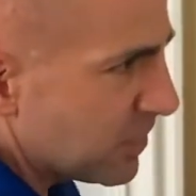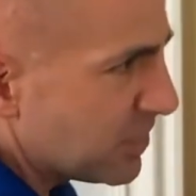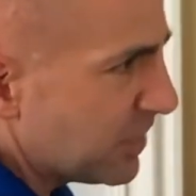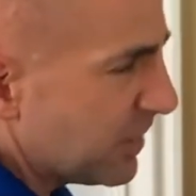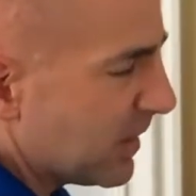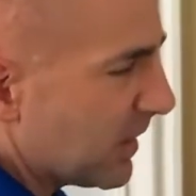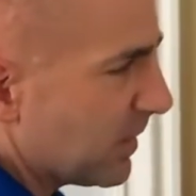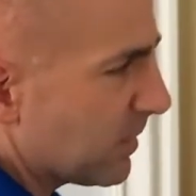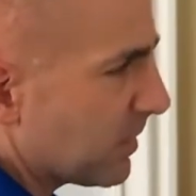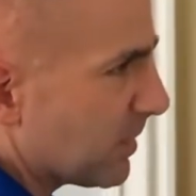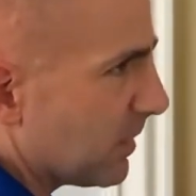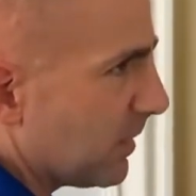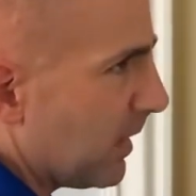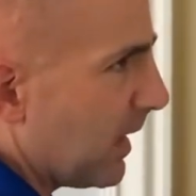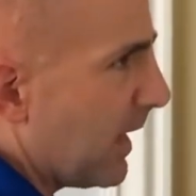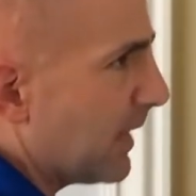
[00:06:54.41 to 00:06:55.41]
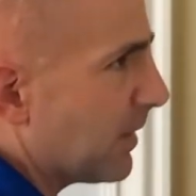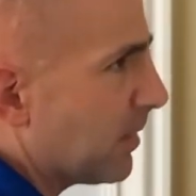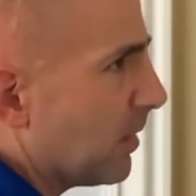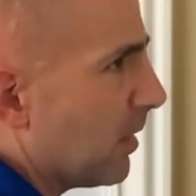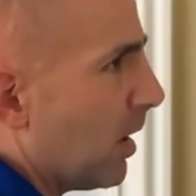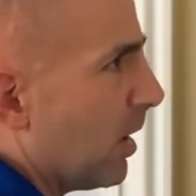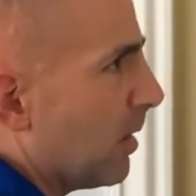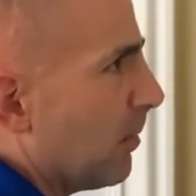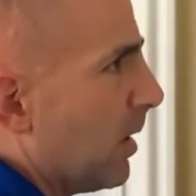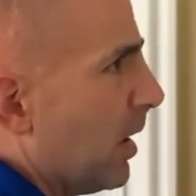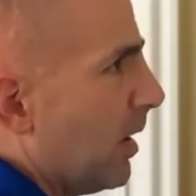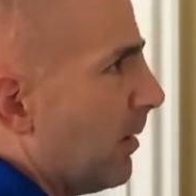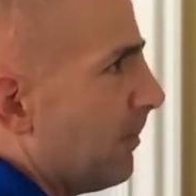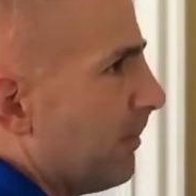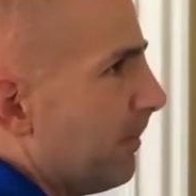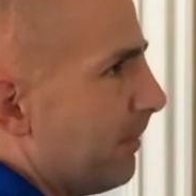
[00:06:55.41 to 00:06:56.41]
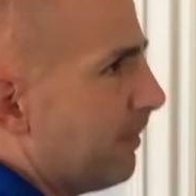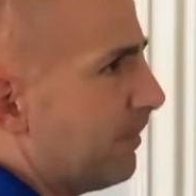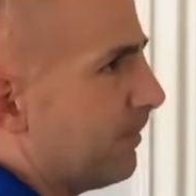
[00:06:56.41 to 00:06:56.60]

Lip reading: she can slide her arm up.